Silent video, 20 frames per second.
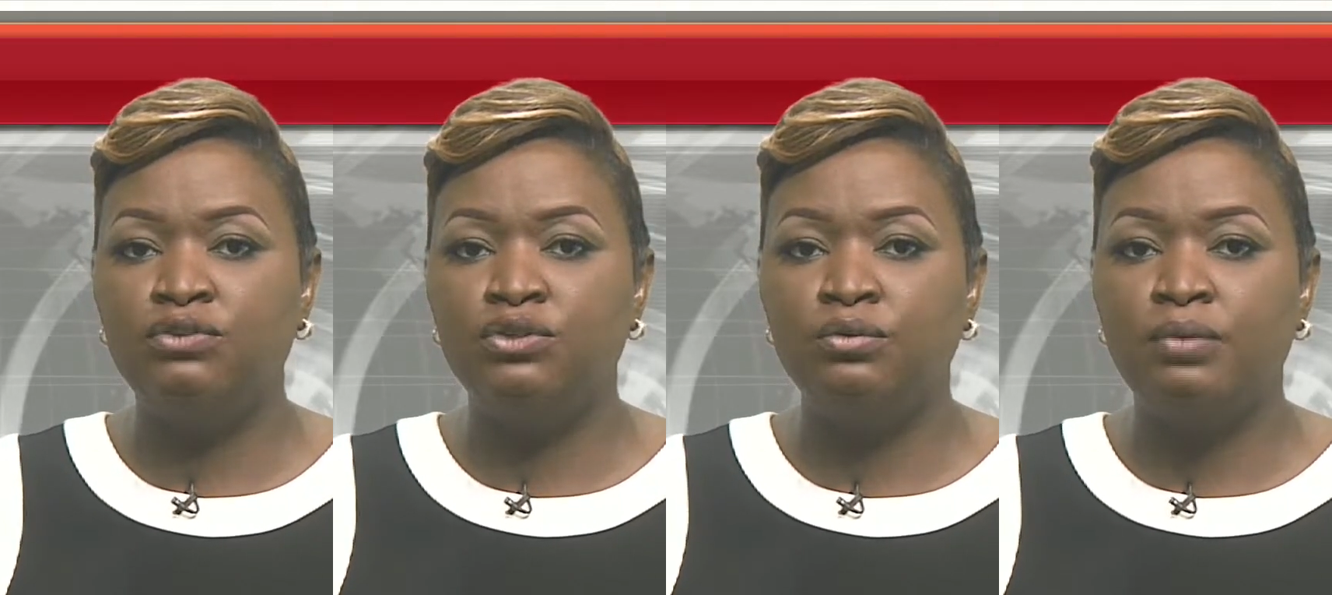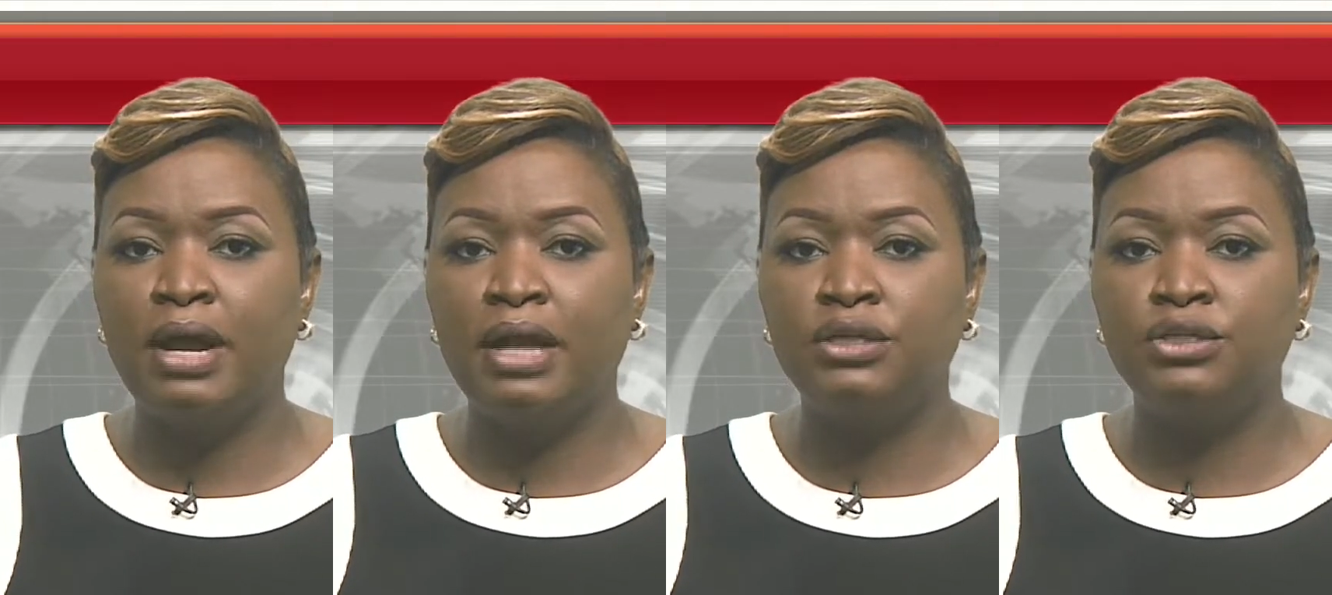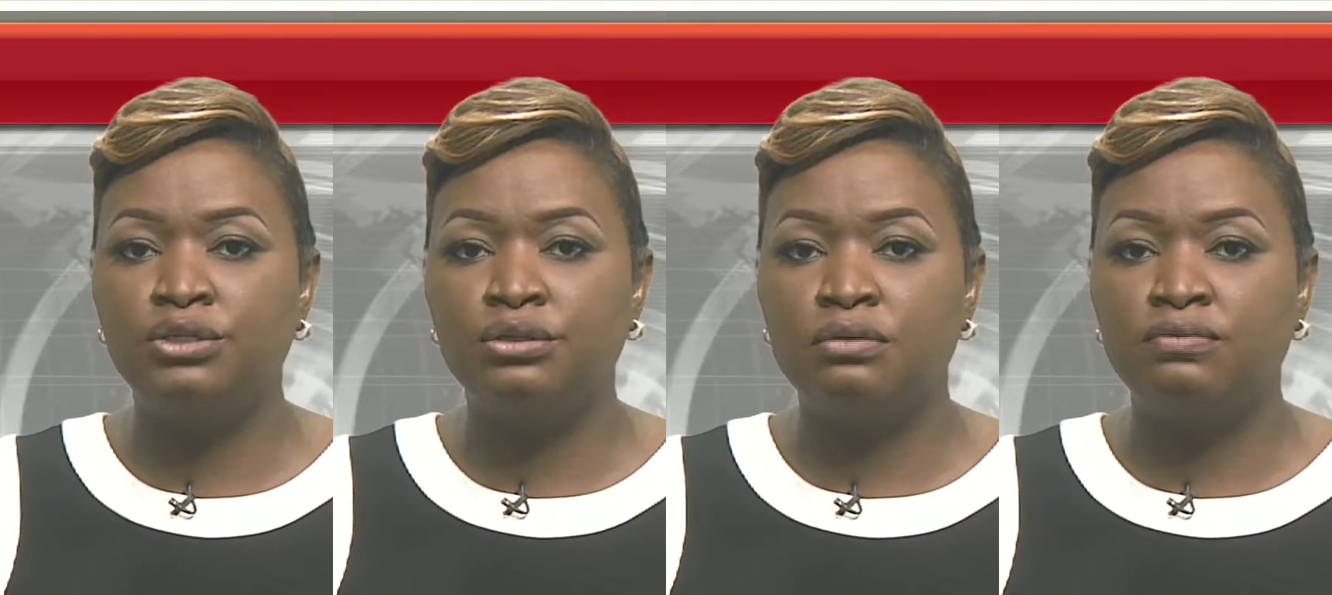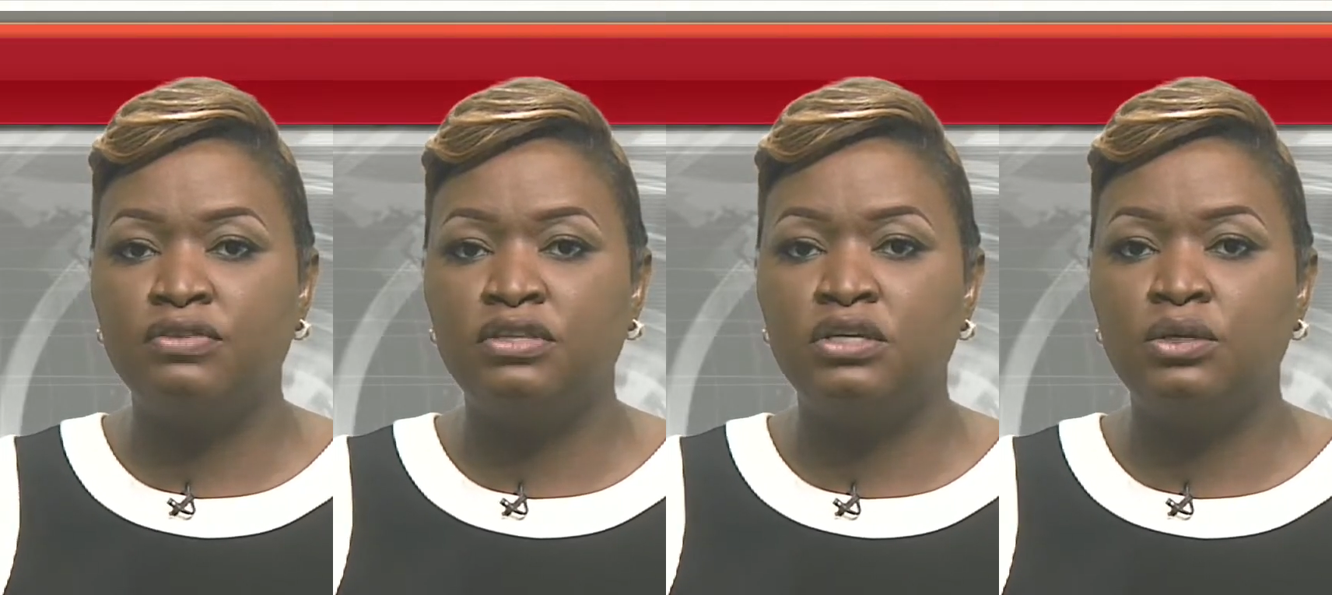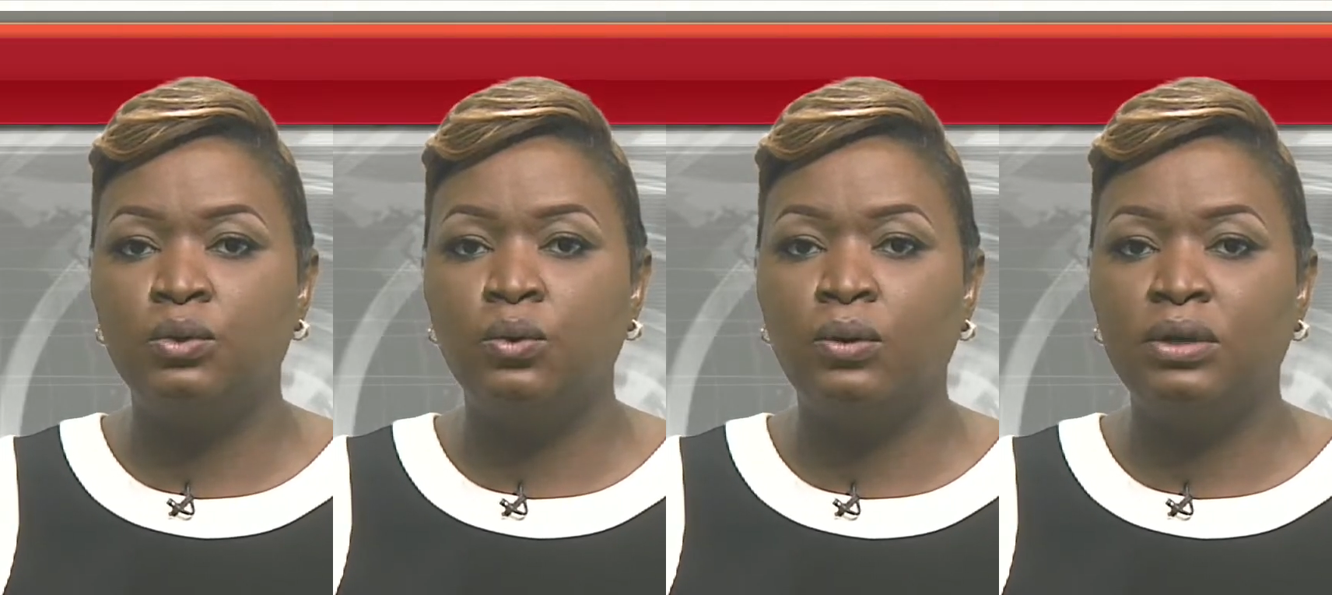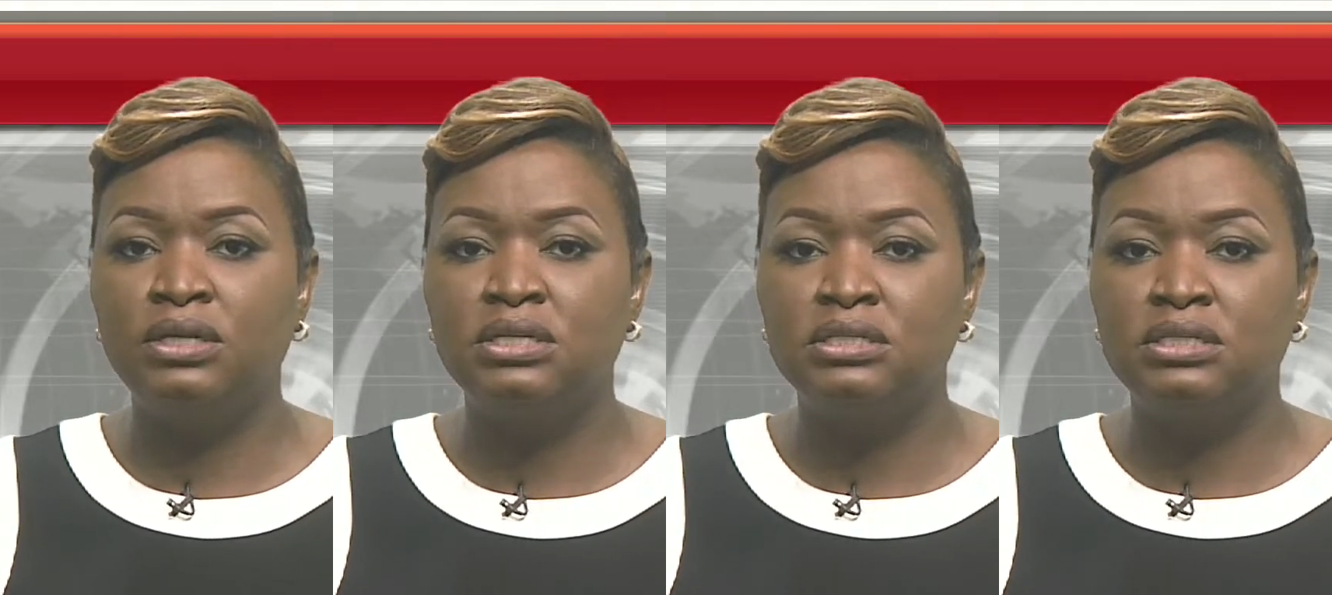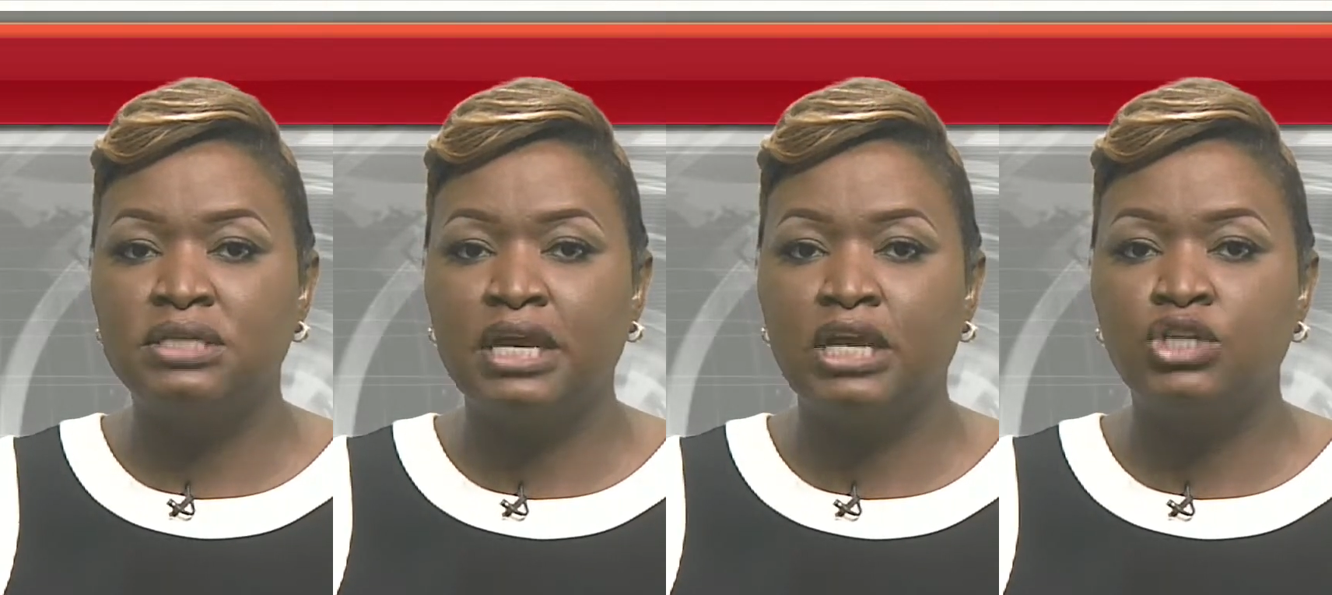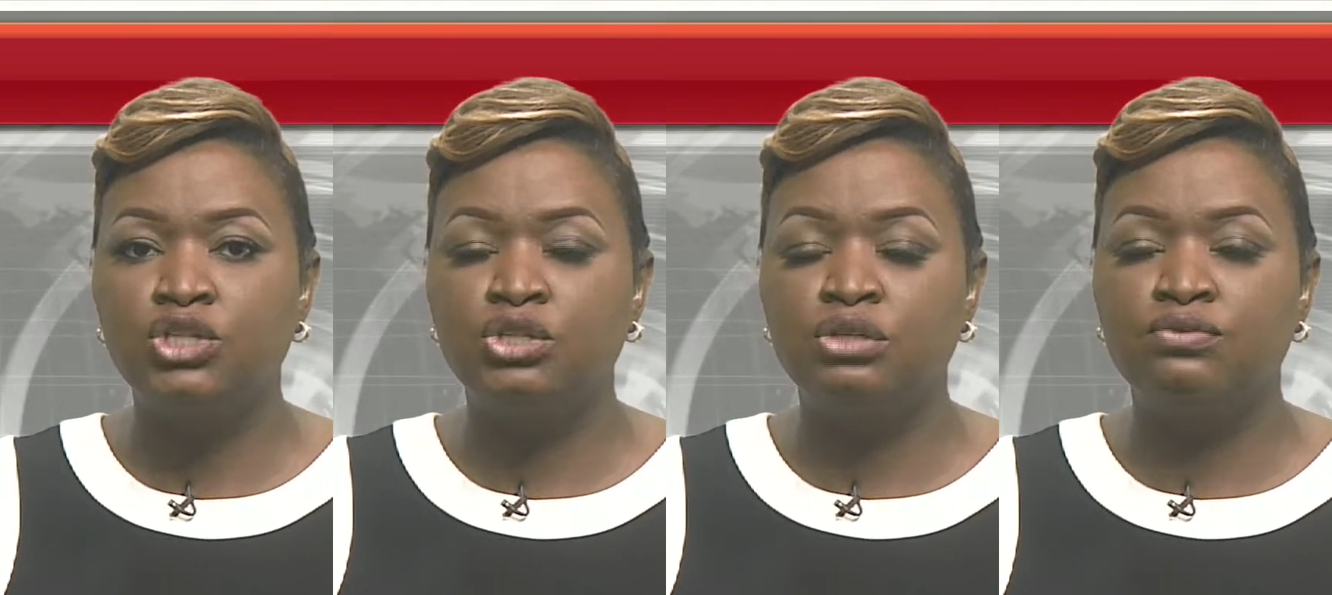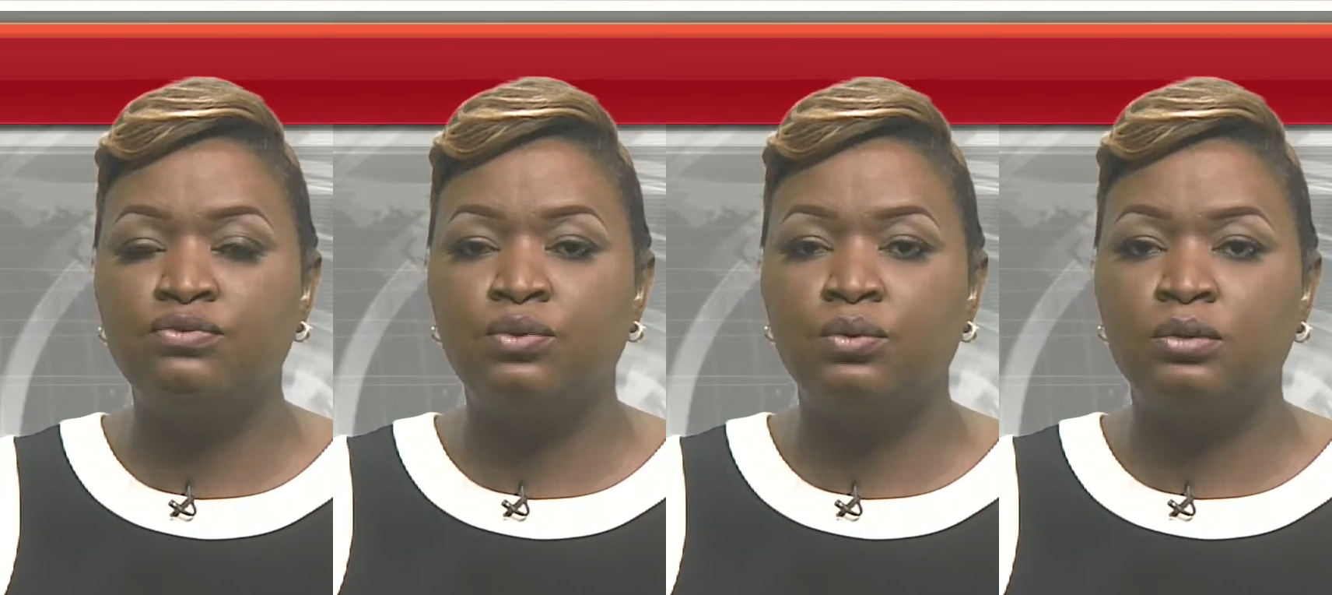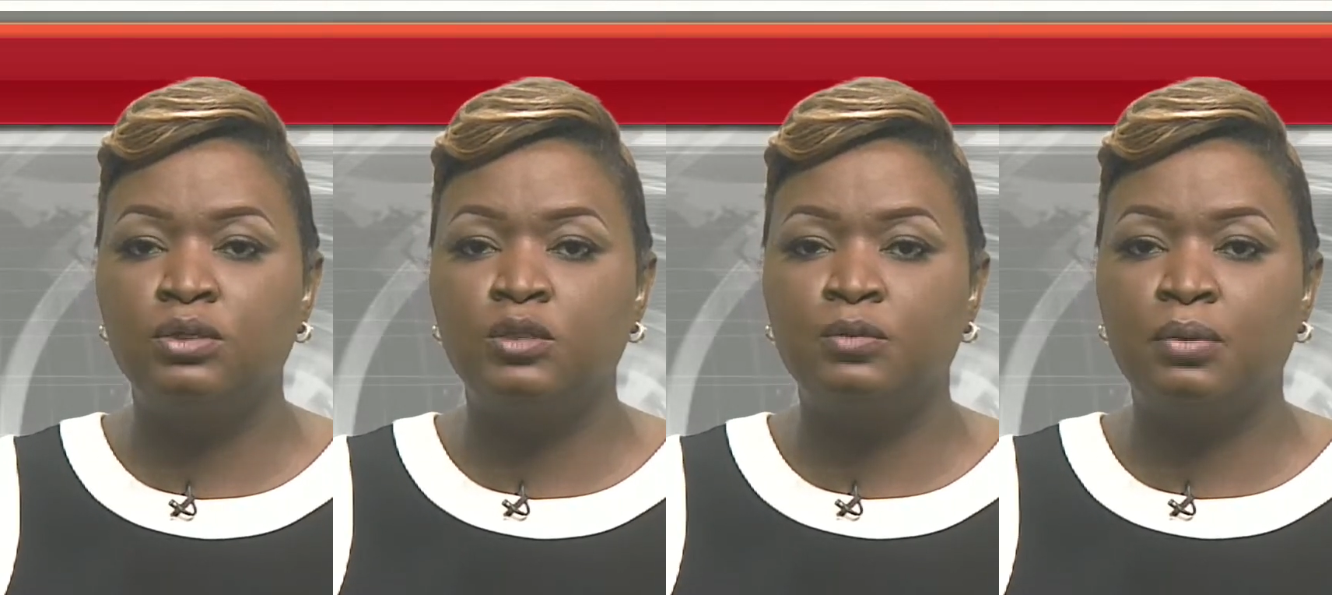Director of the Organization
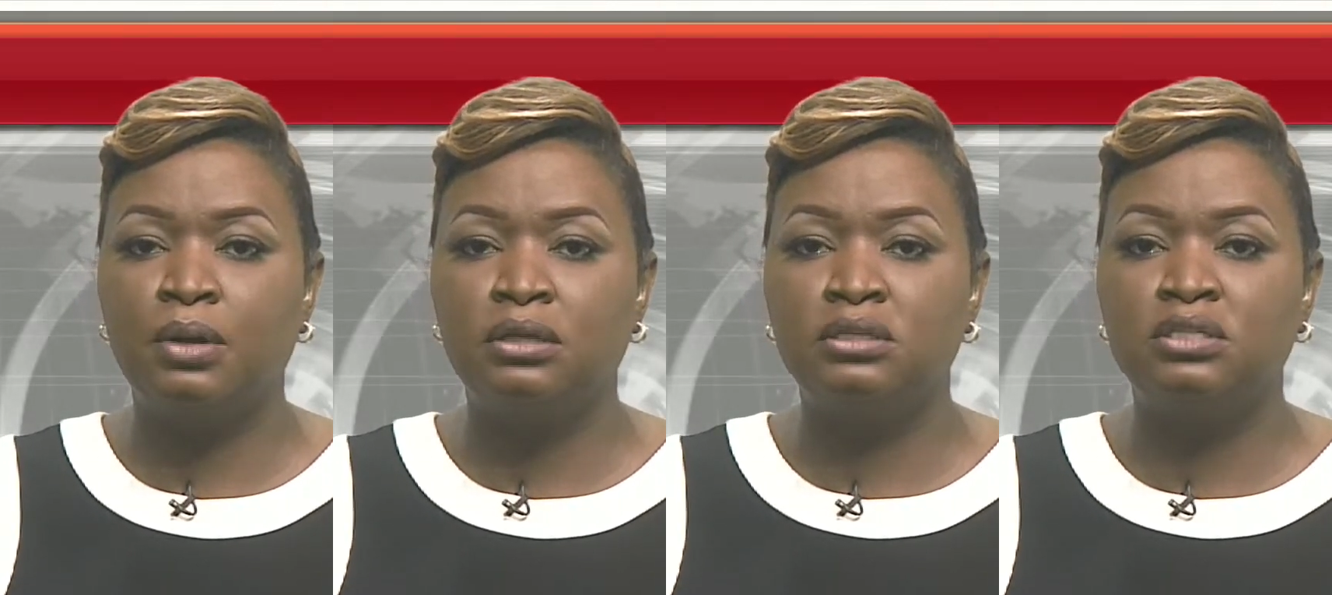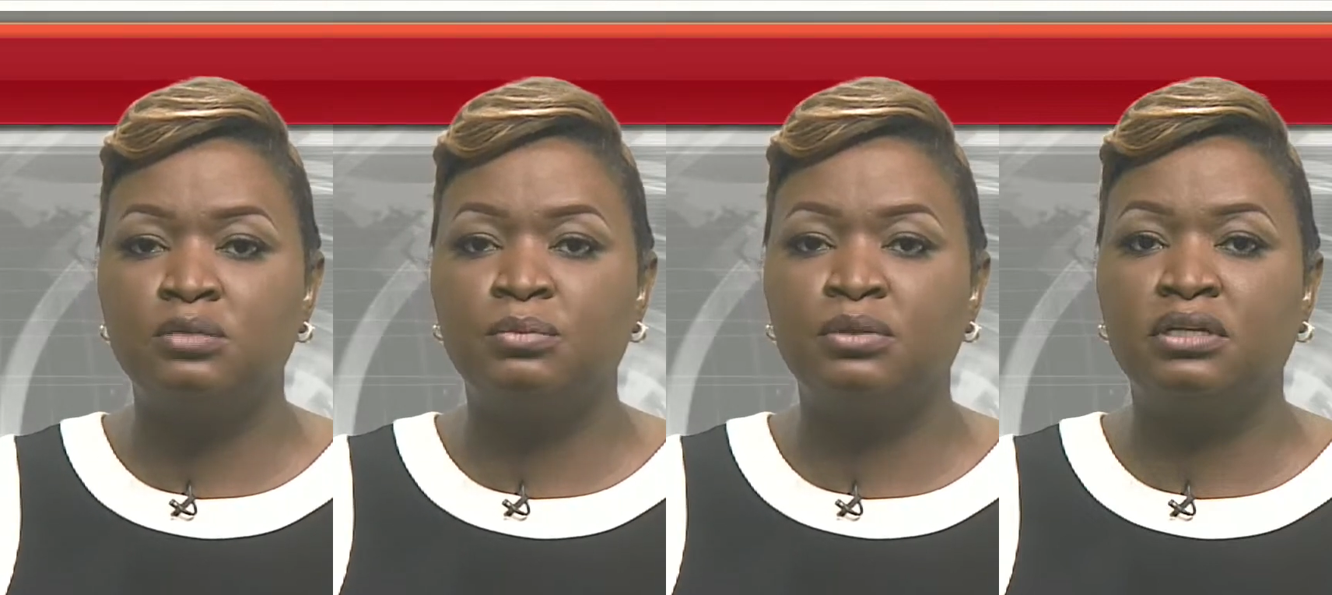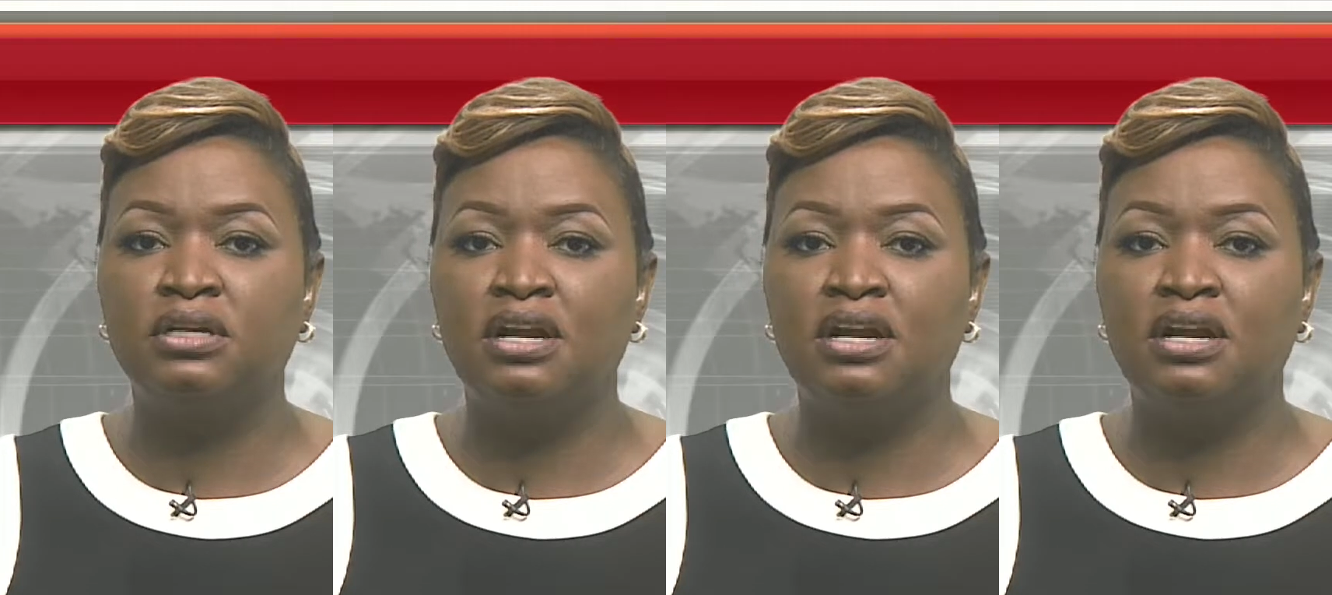for Responsible